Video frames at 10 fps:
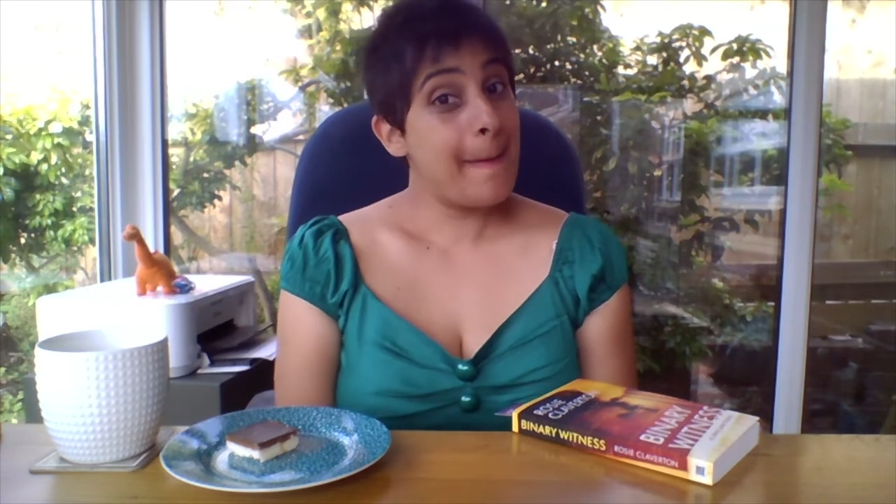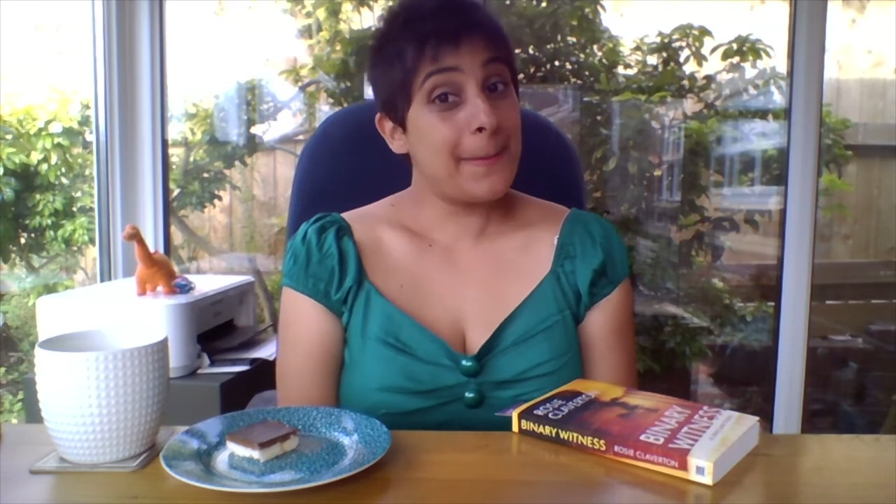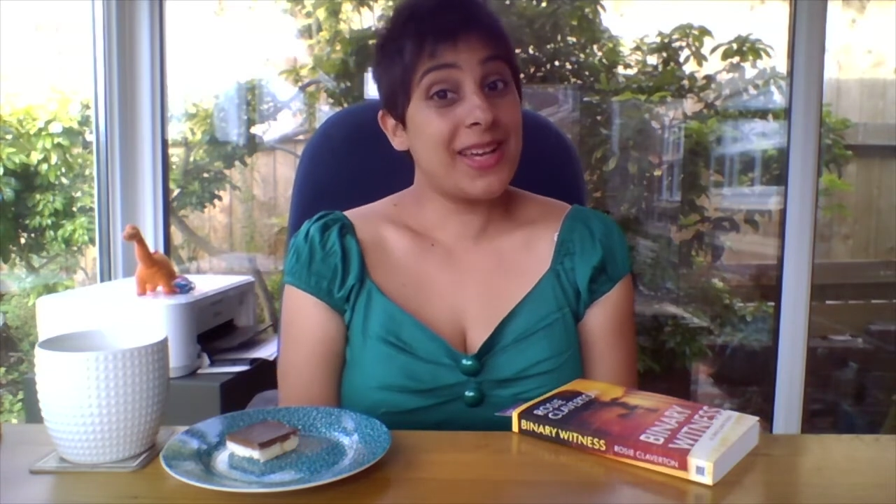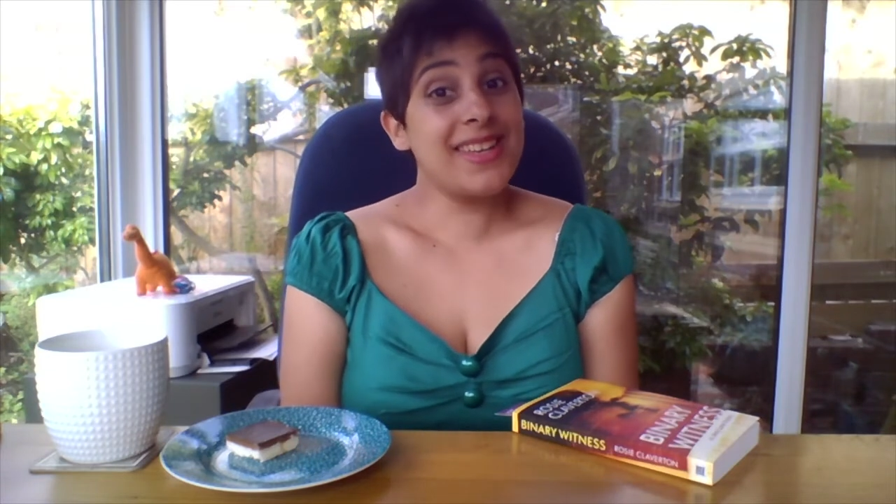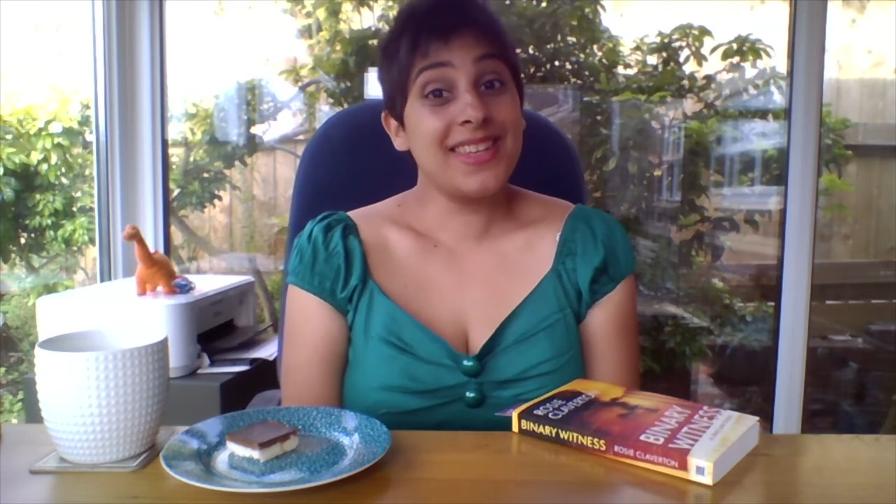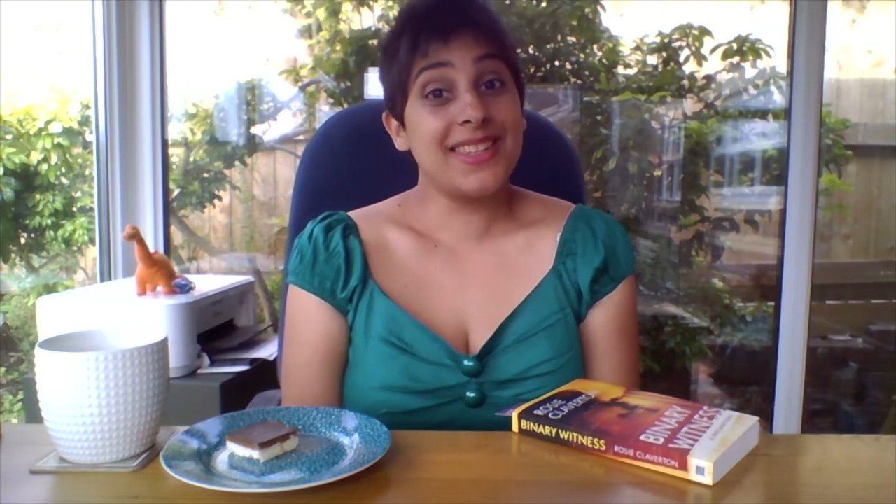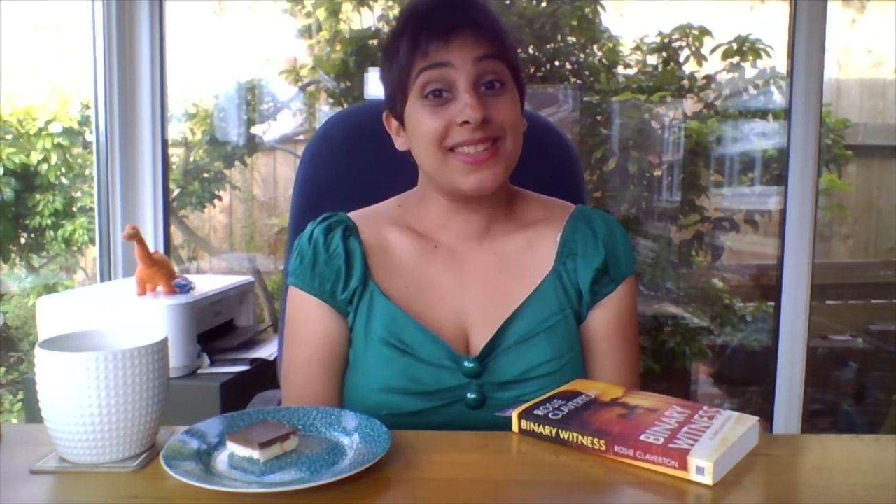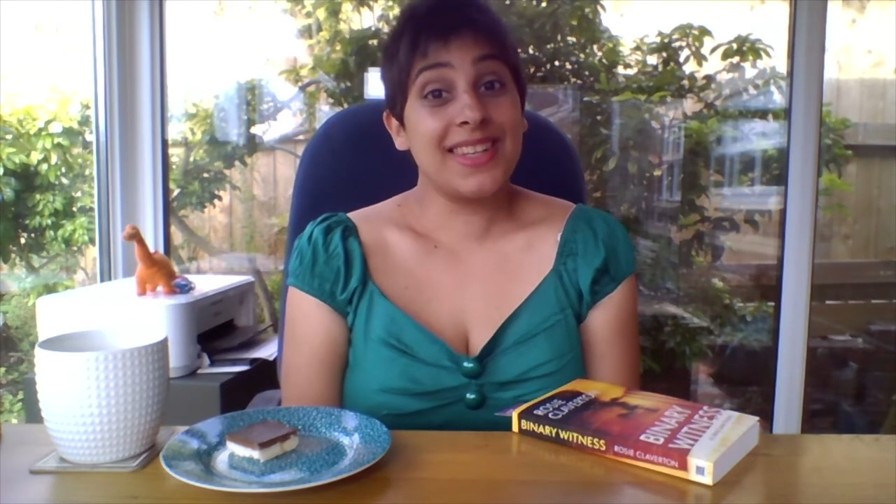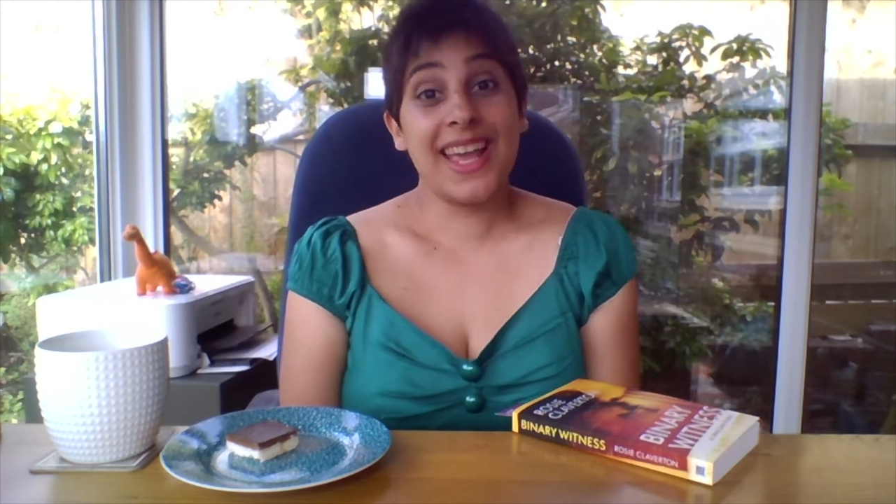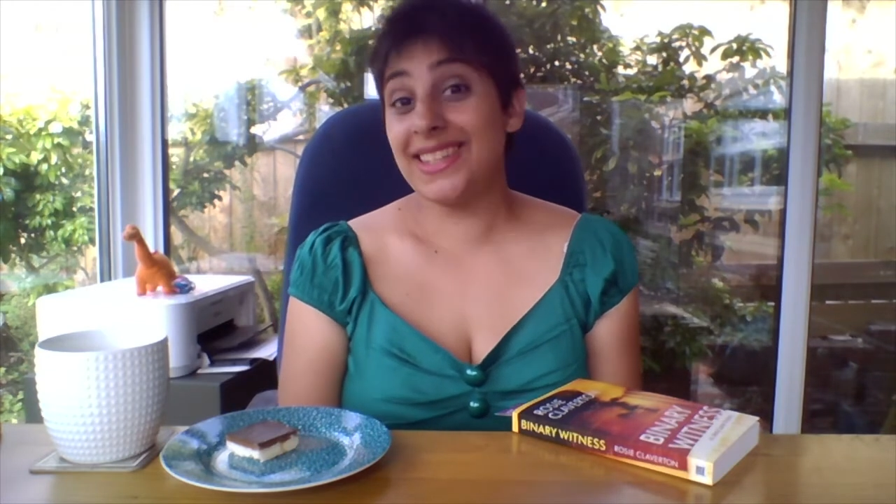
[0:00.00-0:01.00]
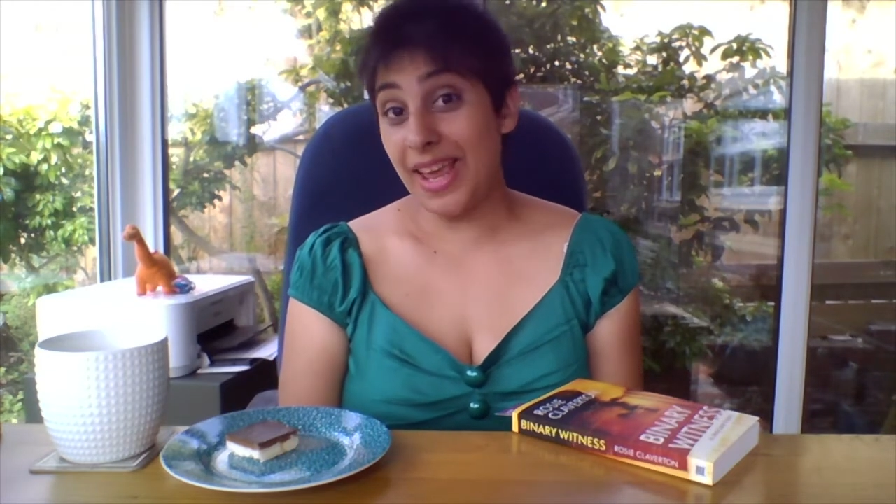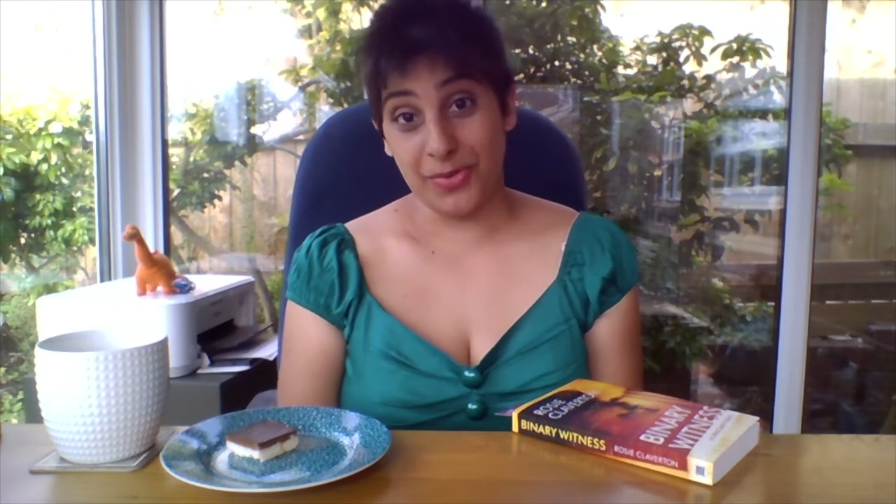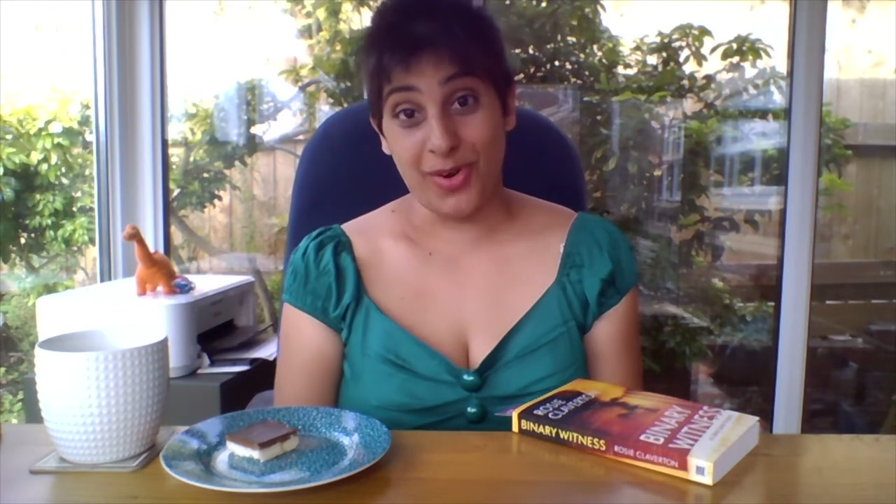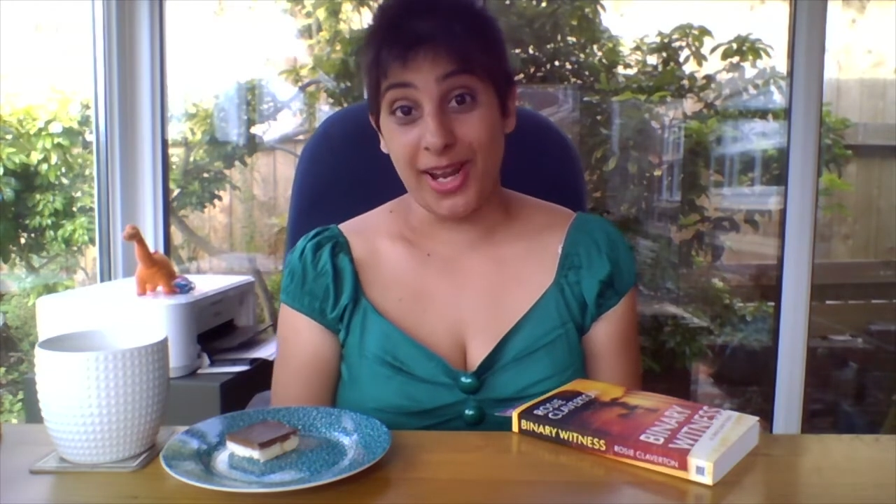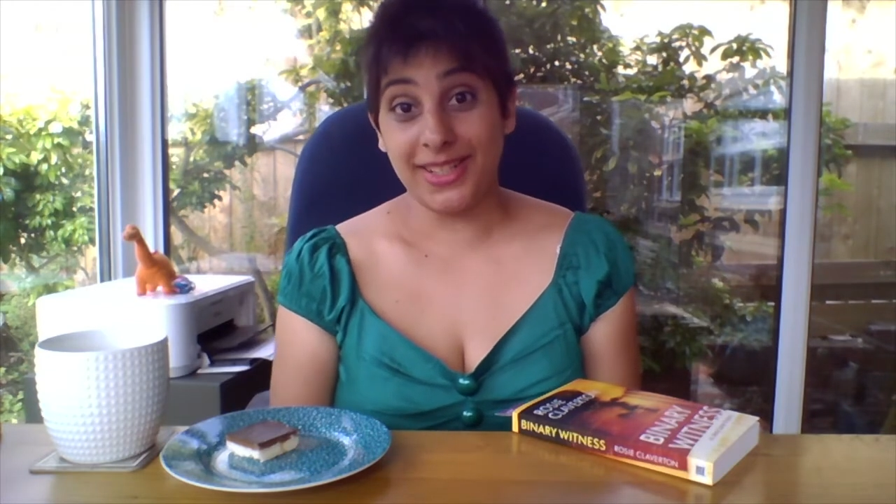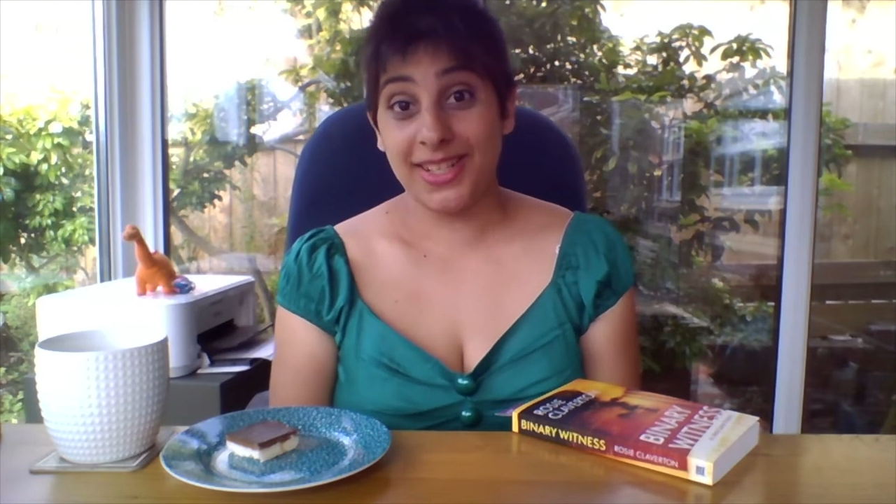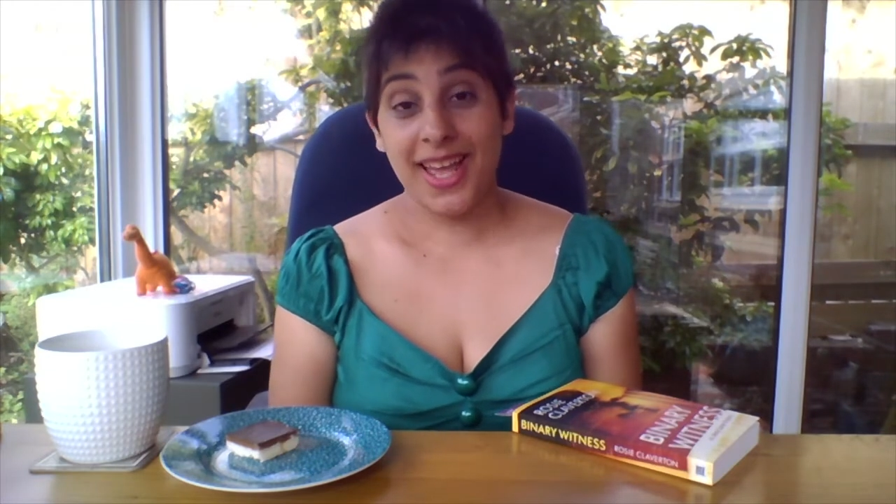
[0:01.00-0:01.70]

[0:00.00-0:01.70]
because it's never right.